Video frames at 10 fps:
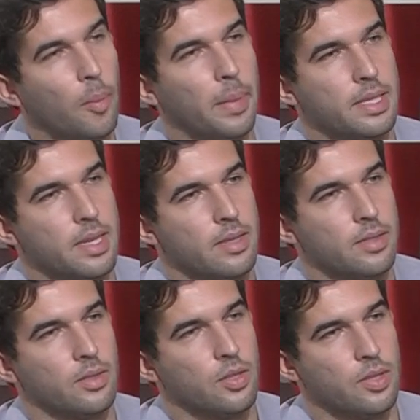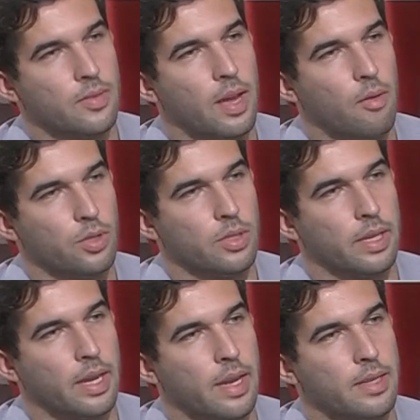make sense, because if that was the
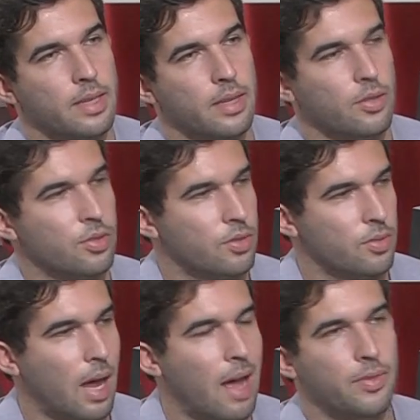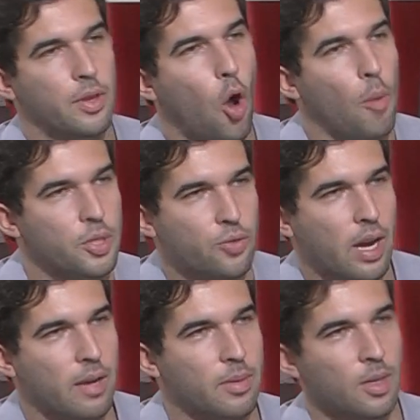case, then you have the Hopi
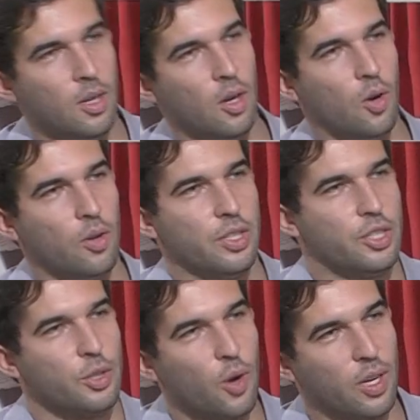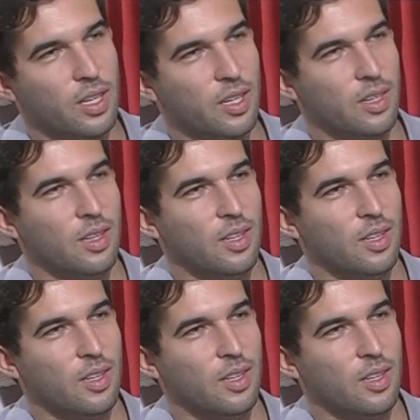tribe or the Cherokee